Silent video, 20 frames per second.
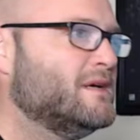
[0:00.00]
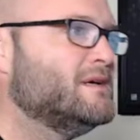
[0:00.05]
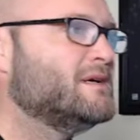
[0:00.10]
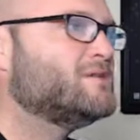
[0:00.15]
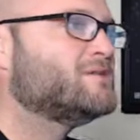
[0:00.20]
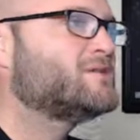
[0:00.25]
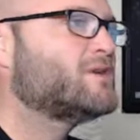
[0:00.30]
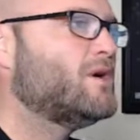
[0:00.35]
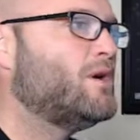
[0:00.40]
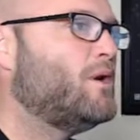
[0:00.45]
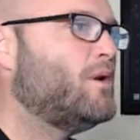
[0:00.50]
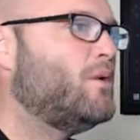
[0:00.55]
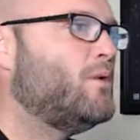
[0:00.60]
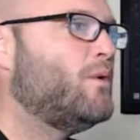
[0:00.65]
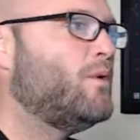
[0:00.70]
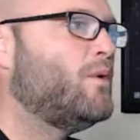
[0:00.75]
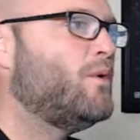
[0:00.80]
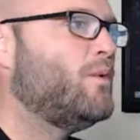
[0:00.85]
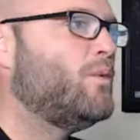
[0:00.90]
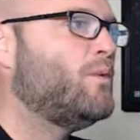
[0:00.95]
So
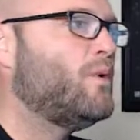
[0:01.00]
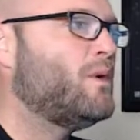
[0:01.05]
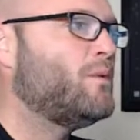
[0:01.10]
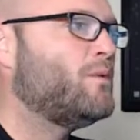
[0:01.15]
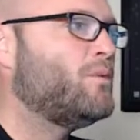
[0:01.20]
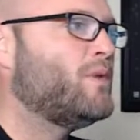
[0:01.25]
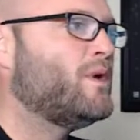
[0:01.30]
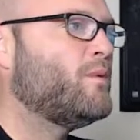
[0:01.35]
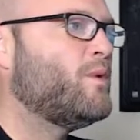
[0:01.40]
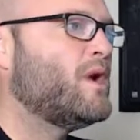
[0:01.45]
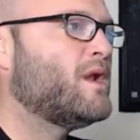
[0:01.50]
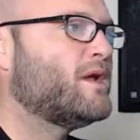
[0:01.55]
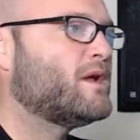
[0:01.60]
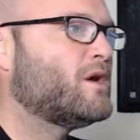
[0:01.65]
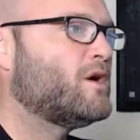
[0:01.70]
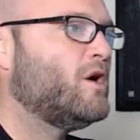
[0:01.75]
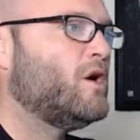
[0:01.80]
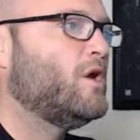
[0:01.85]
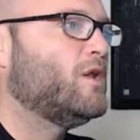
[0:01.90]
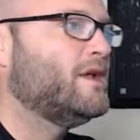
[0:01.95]
what we want to
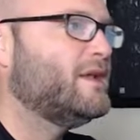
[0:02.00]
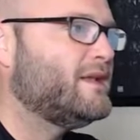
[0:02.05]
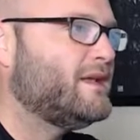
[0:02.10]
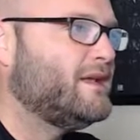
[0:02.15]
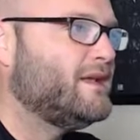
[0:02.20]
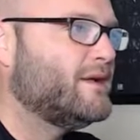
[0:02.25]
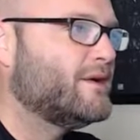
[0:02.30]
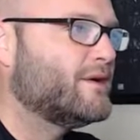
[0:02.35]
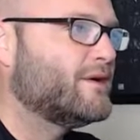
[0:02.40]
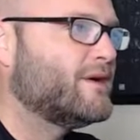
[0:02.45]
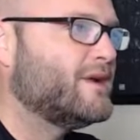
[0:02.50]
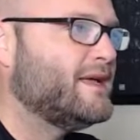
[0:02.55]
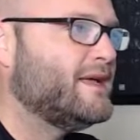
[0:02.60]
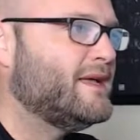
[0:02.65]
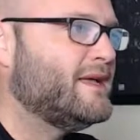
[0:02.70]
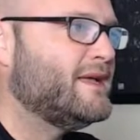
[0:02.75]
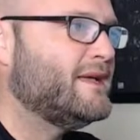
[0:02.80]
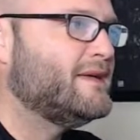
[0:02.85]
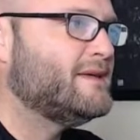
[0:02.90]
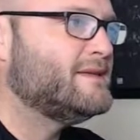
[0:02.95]
call it here
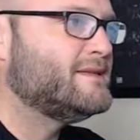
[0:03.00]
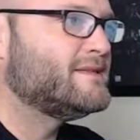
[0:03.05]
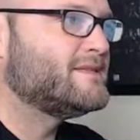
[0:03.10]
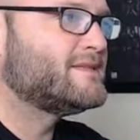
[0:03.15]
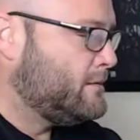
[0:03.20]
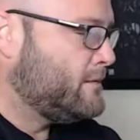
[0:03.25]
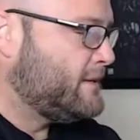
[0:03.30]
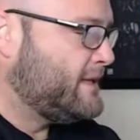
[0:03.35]
is